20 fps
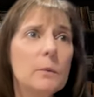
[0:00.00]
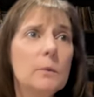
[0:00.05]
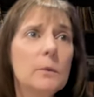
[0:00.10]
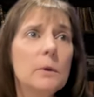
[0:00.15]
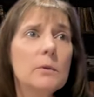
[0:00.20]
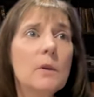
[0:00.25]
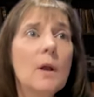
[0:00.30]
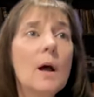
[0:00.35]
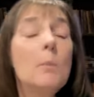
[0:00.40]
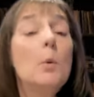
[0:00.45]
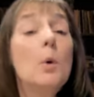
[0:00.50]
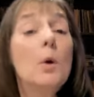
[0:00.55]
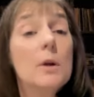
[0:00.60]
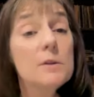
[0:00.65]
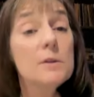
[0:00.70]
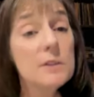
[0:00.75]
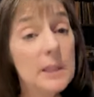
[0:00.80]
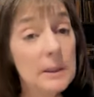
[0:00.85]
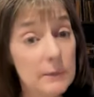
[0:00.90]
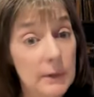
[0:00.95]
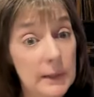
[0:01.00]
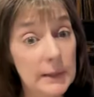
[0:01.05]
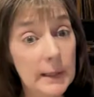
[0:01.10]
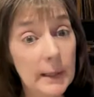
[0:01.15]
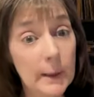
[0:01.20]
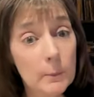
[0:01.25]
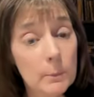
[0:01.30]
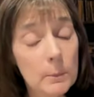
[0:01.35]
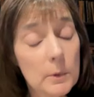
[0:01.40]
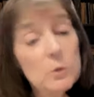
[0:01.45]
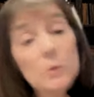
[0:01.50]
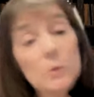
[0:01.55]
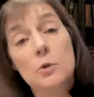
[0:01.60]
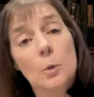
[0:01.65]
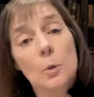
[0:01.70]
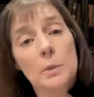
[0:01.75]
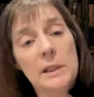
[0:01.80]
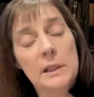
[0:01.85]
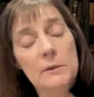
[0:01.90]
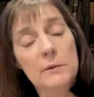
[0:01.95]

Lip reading: there's a lot more on TV now because there's so many